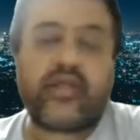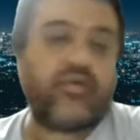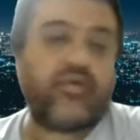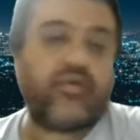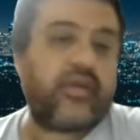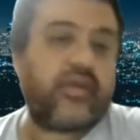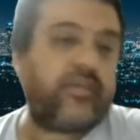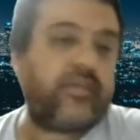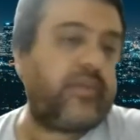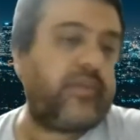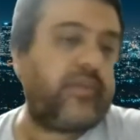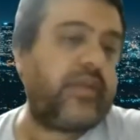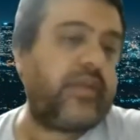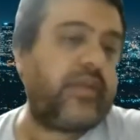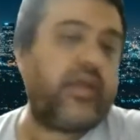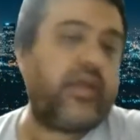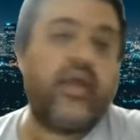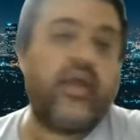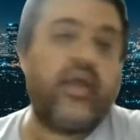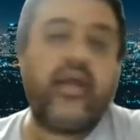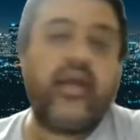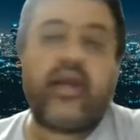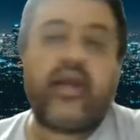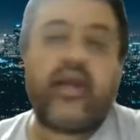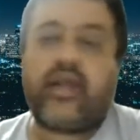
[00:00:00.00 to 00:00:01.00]
okay, maybe
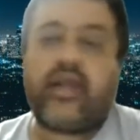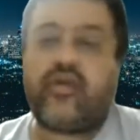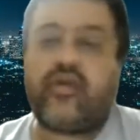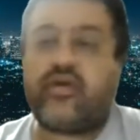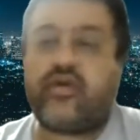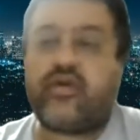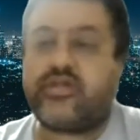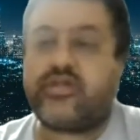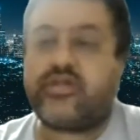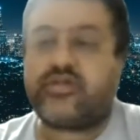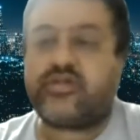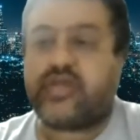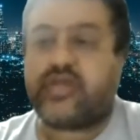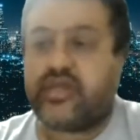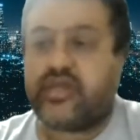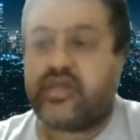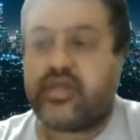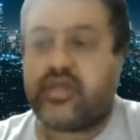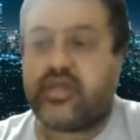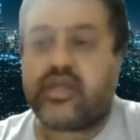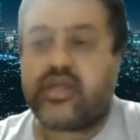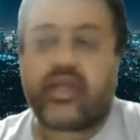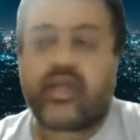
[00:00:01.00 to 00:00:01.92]
I'll not stay here,